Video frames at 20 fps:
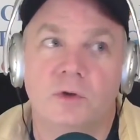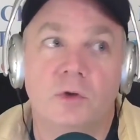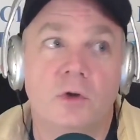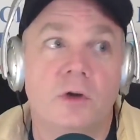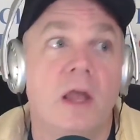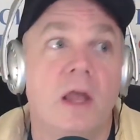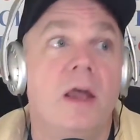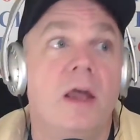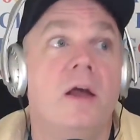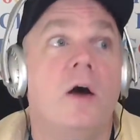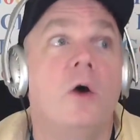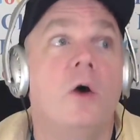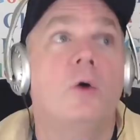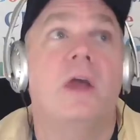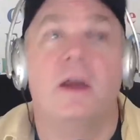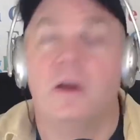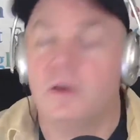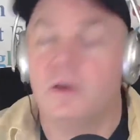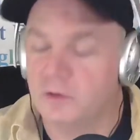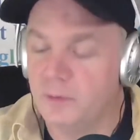Look,
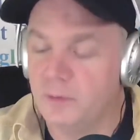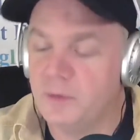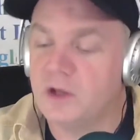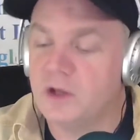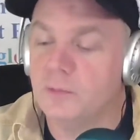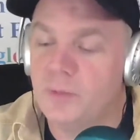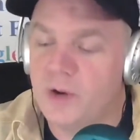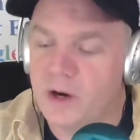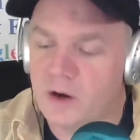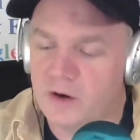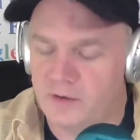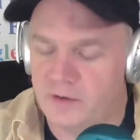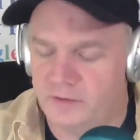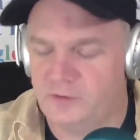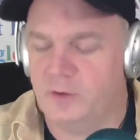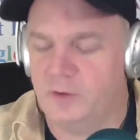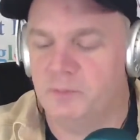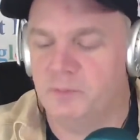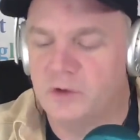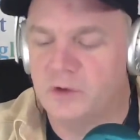okay, let me compare
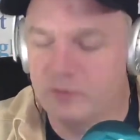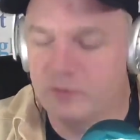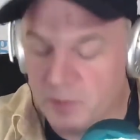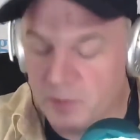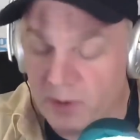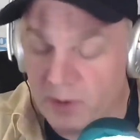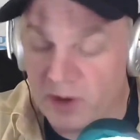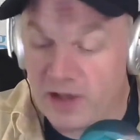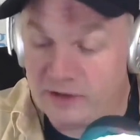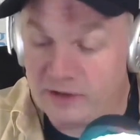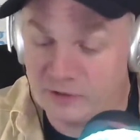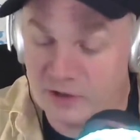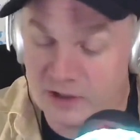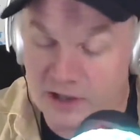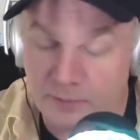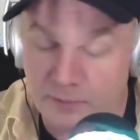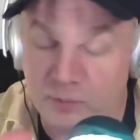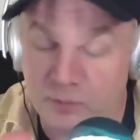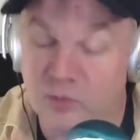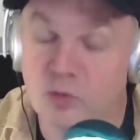Sorry, this will be my last
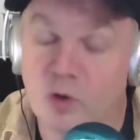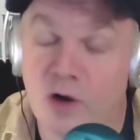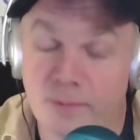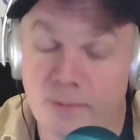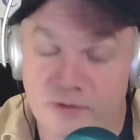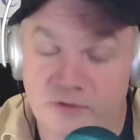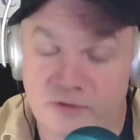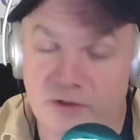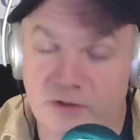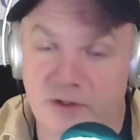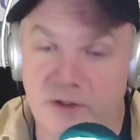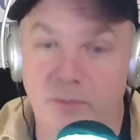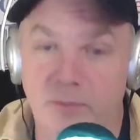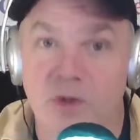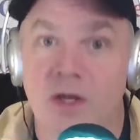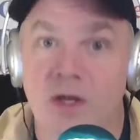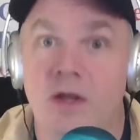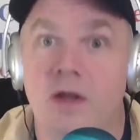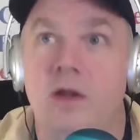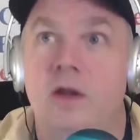thing. I promise on him.
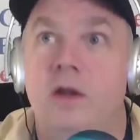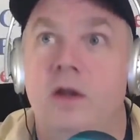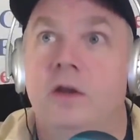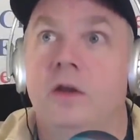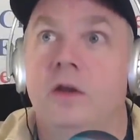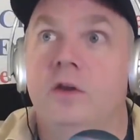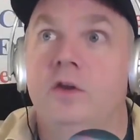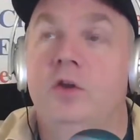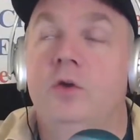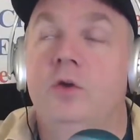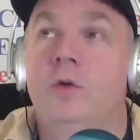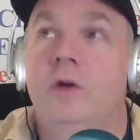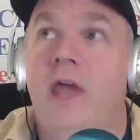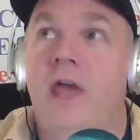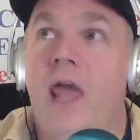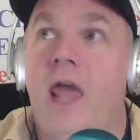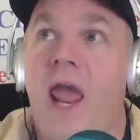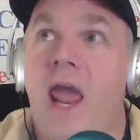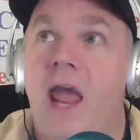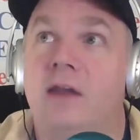You
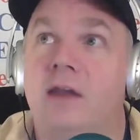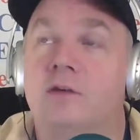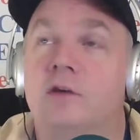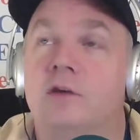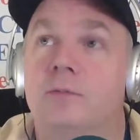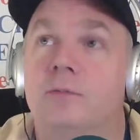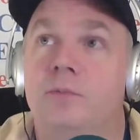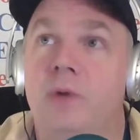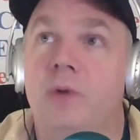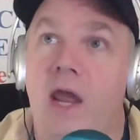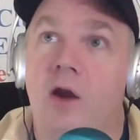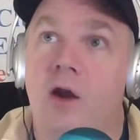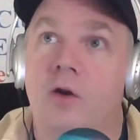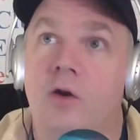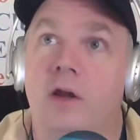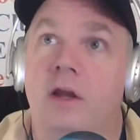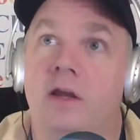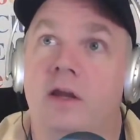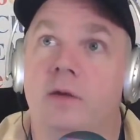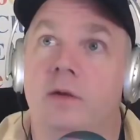can't
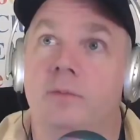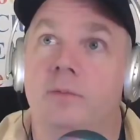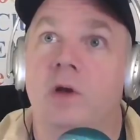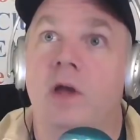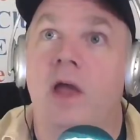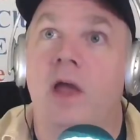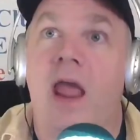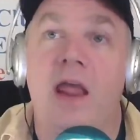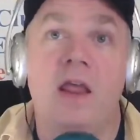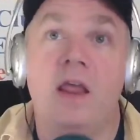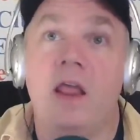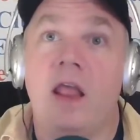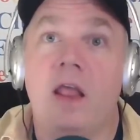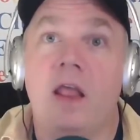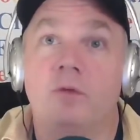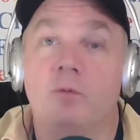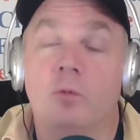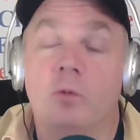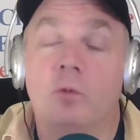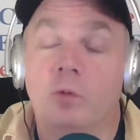compare him, it,
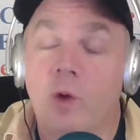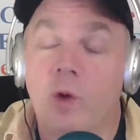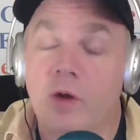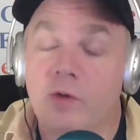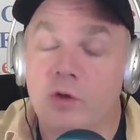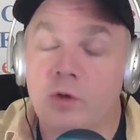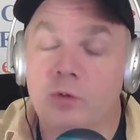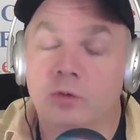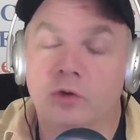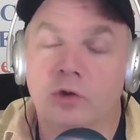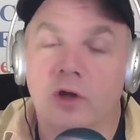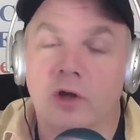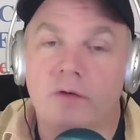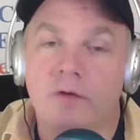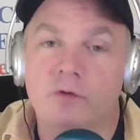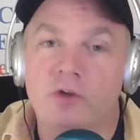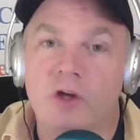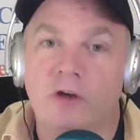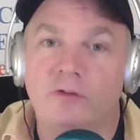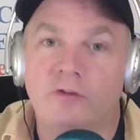it, whether you
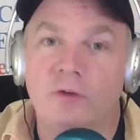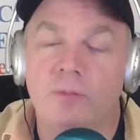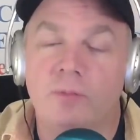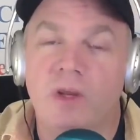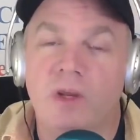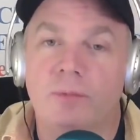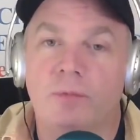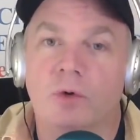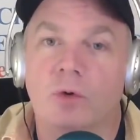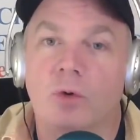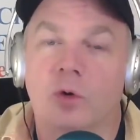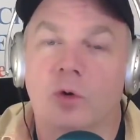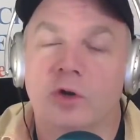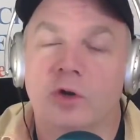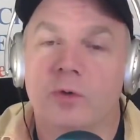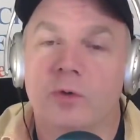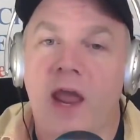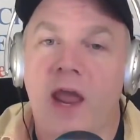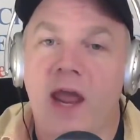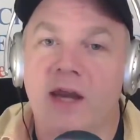love Justin Bieber or
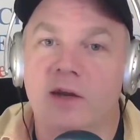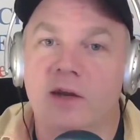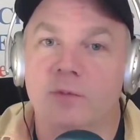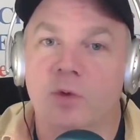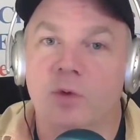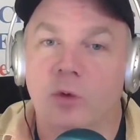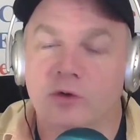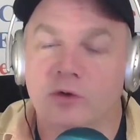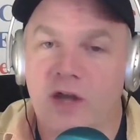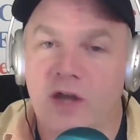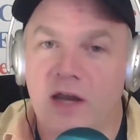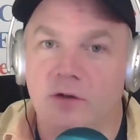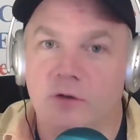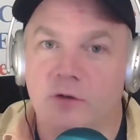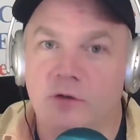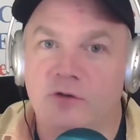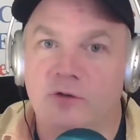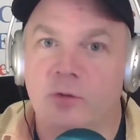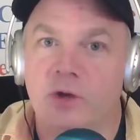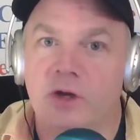you hate him, or
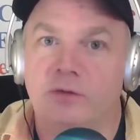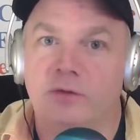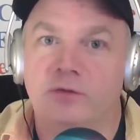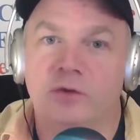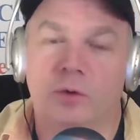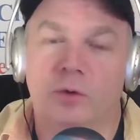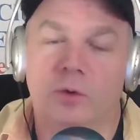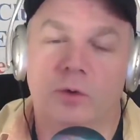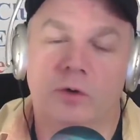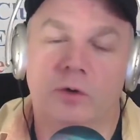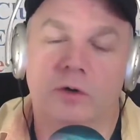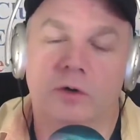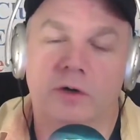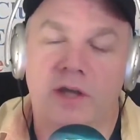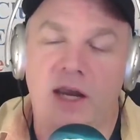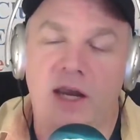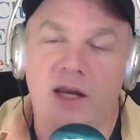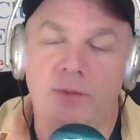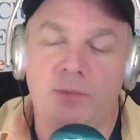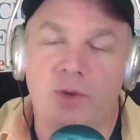Taylor Swift or
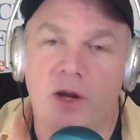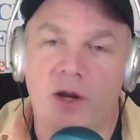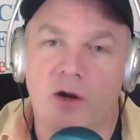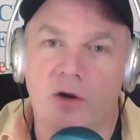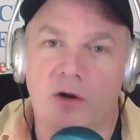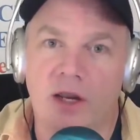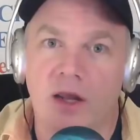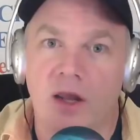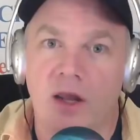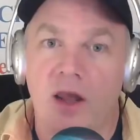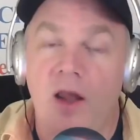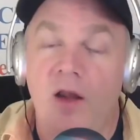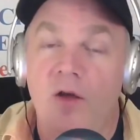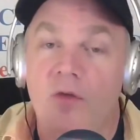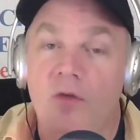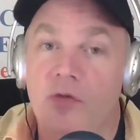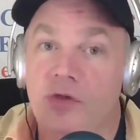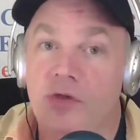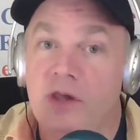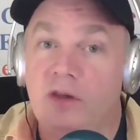Katy Perry.
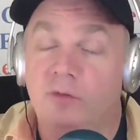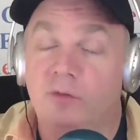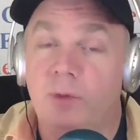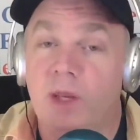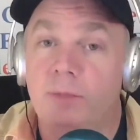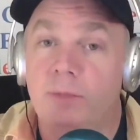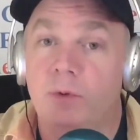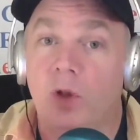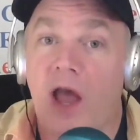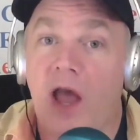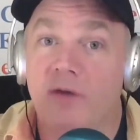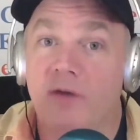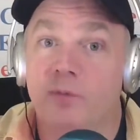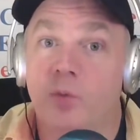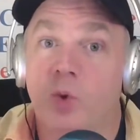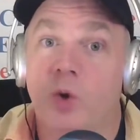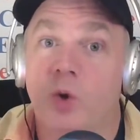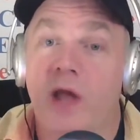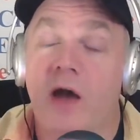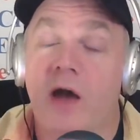These people
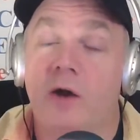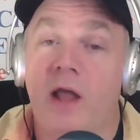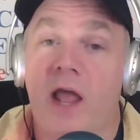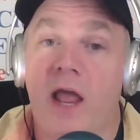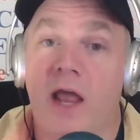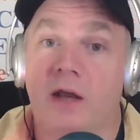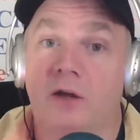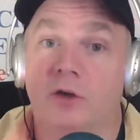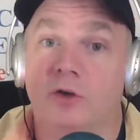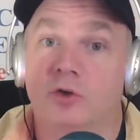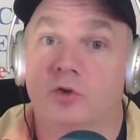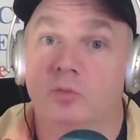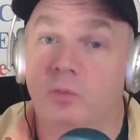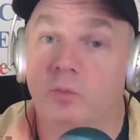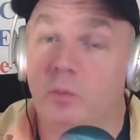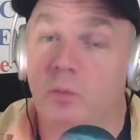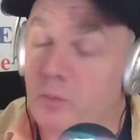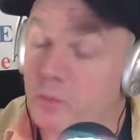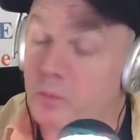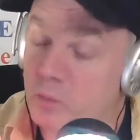have put out a
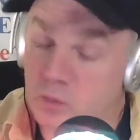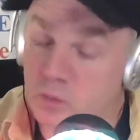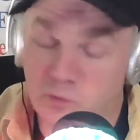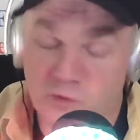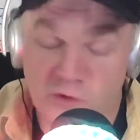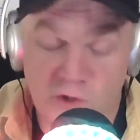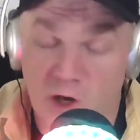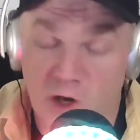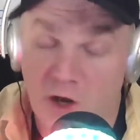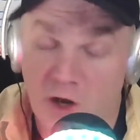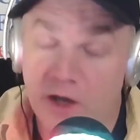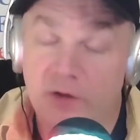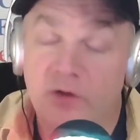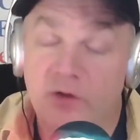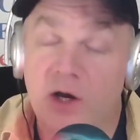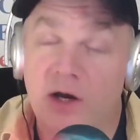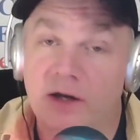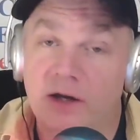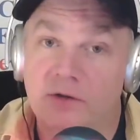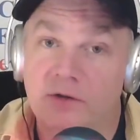ton
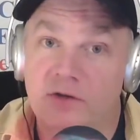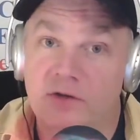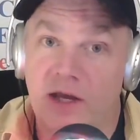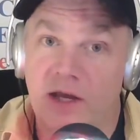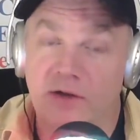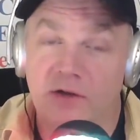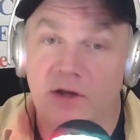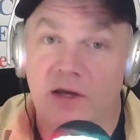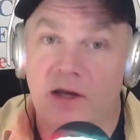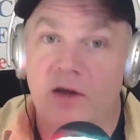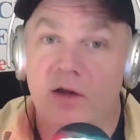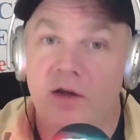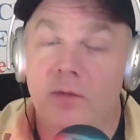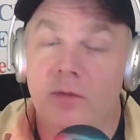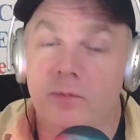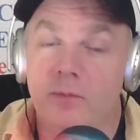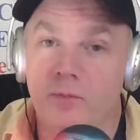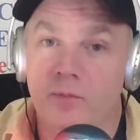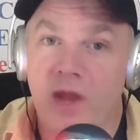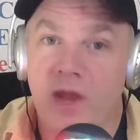of content,
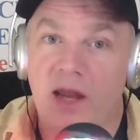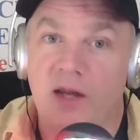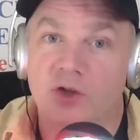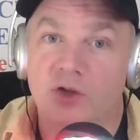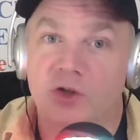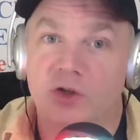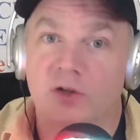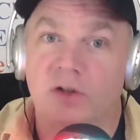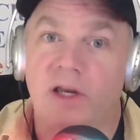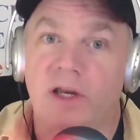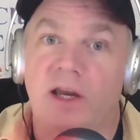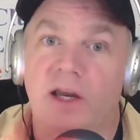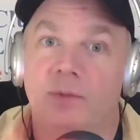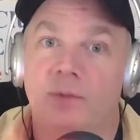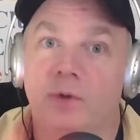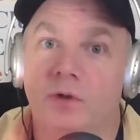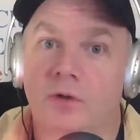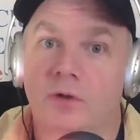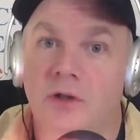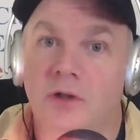major
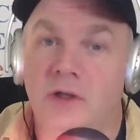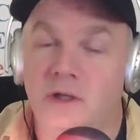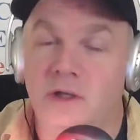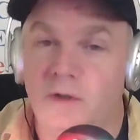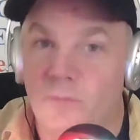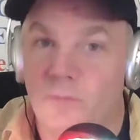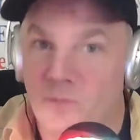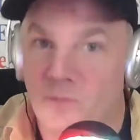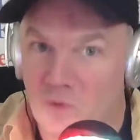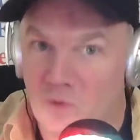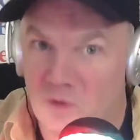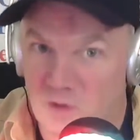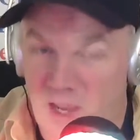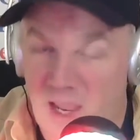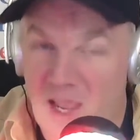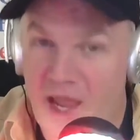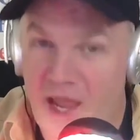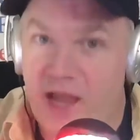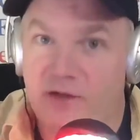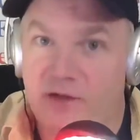label
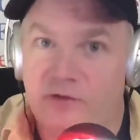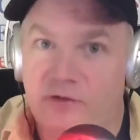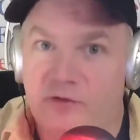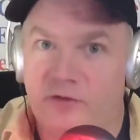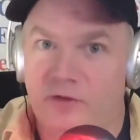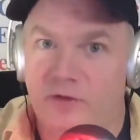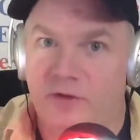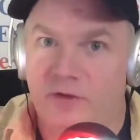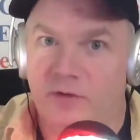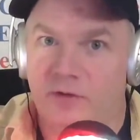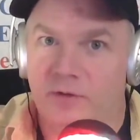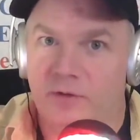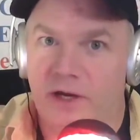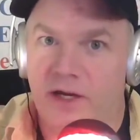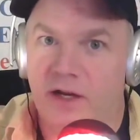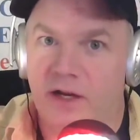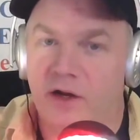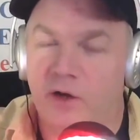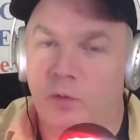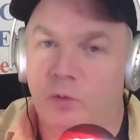hits,
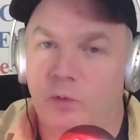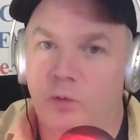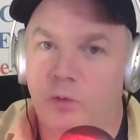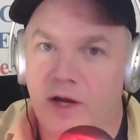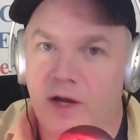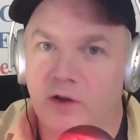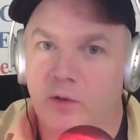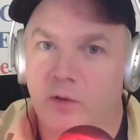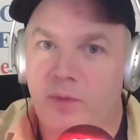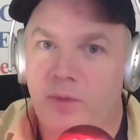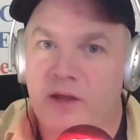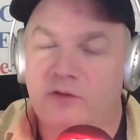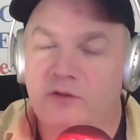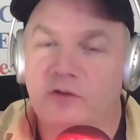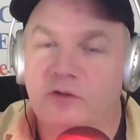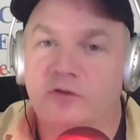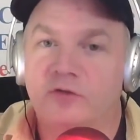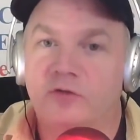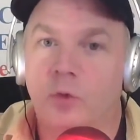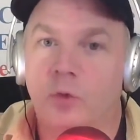right, on a regular
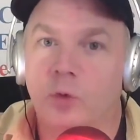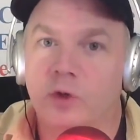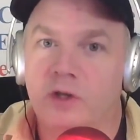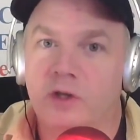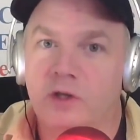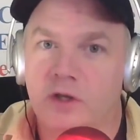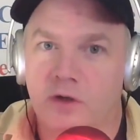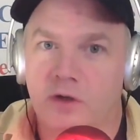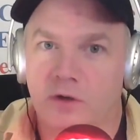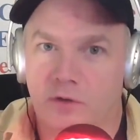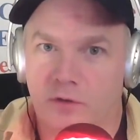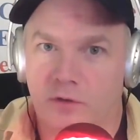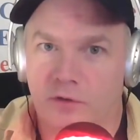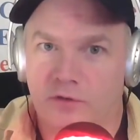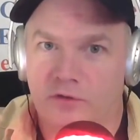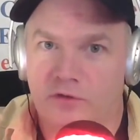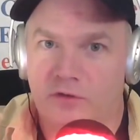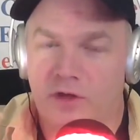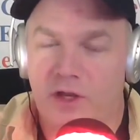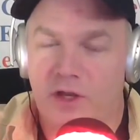basis for
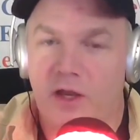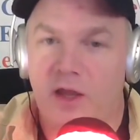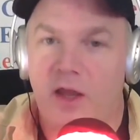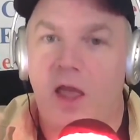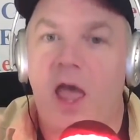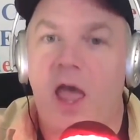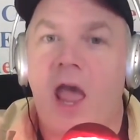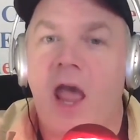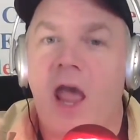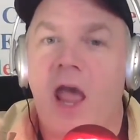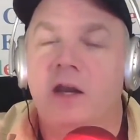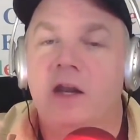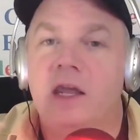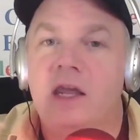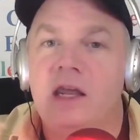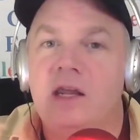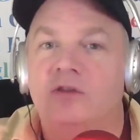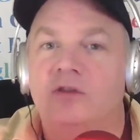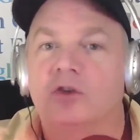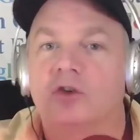years, and
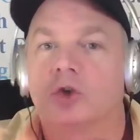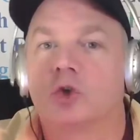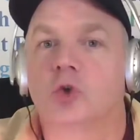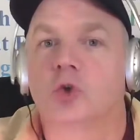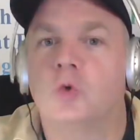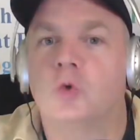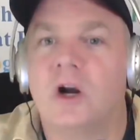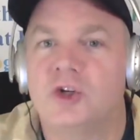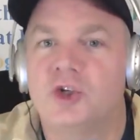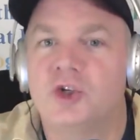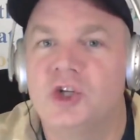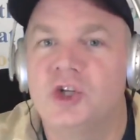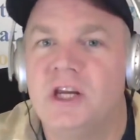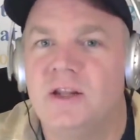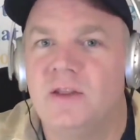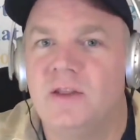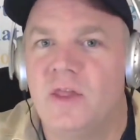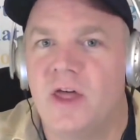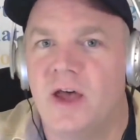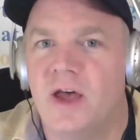he's
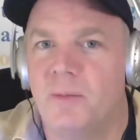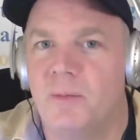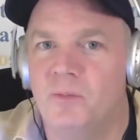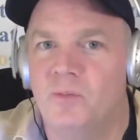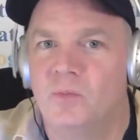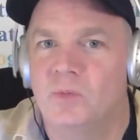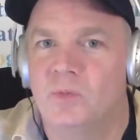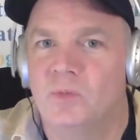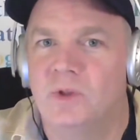crushing them.